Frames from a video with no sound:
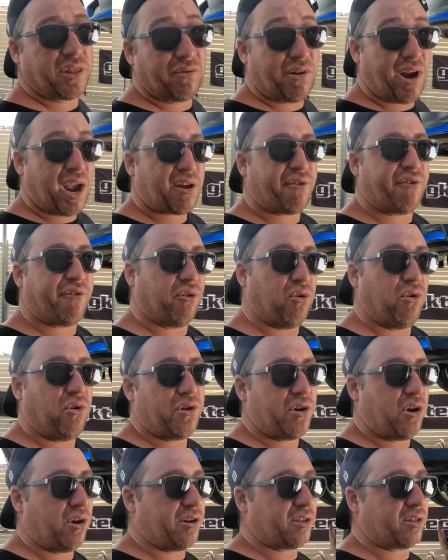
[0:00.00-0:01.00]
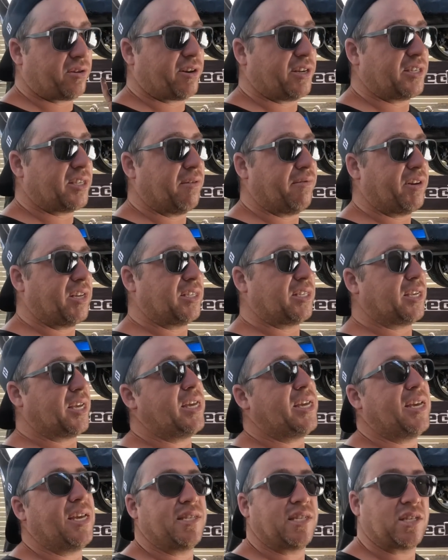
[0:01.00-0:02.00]
rack forward on a
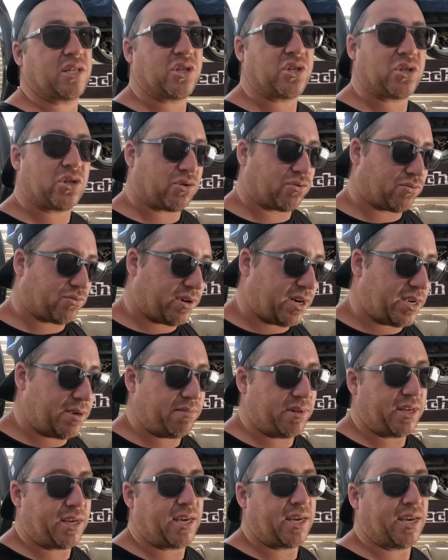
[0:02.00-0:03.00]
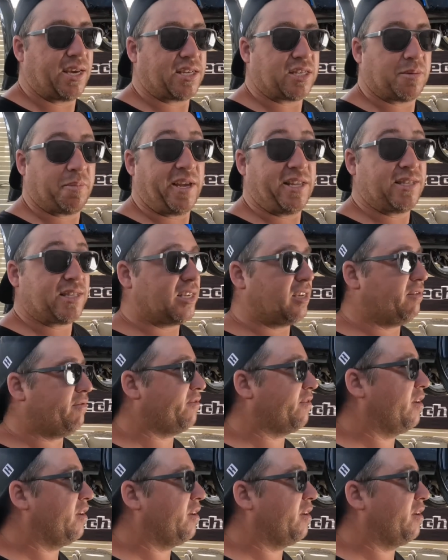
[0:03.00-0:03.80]
370Z is extremely expensive,